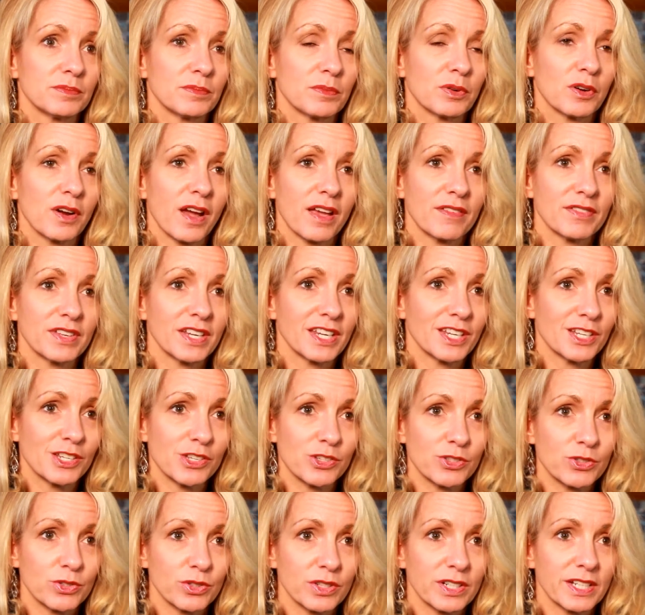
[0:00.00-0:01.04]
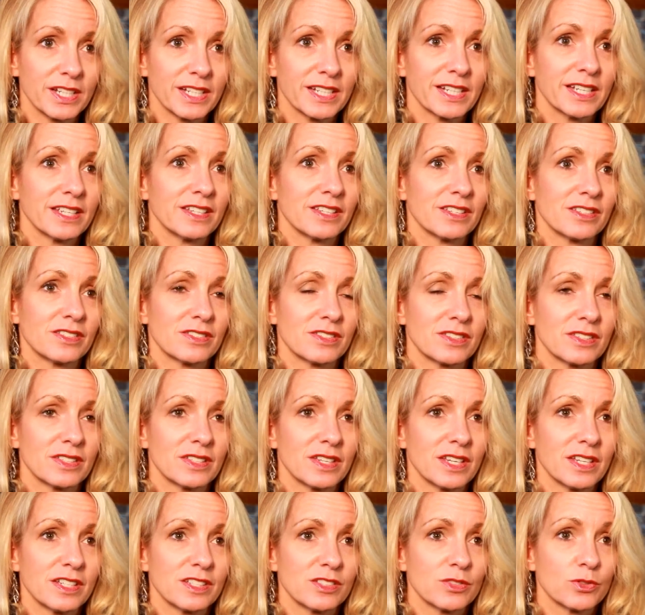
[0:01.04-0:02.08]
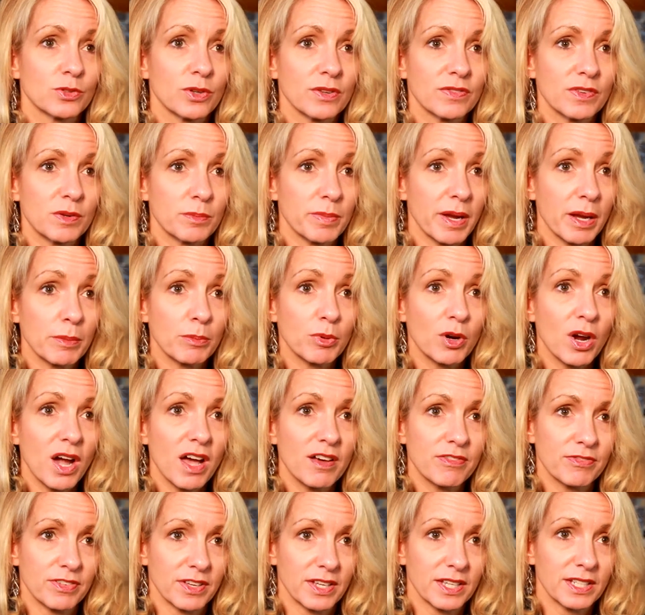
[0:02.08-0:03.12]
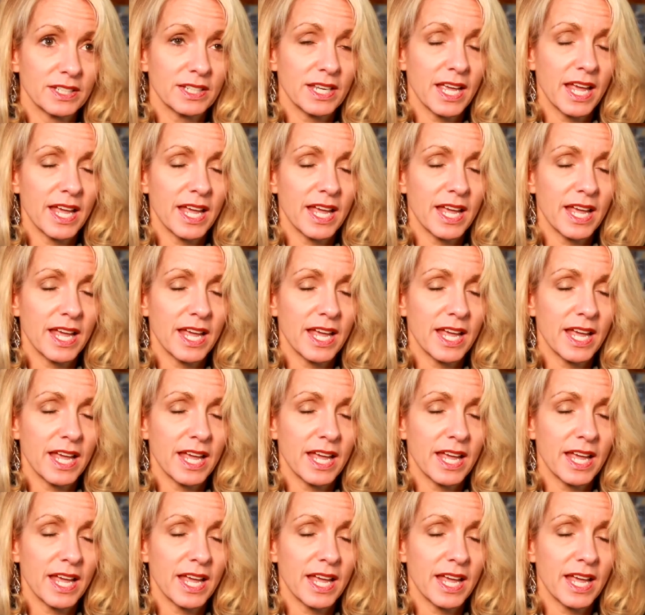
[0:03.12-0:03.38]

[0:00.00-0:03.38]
private industry is driven by profit,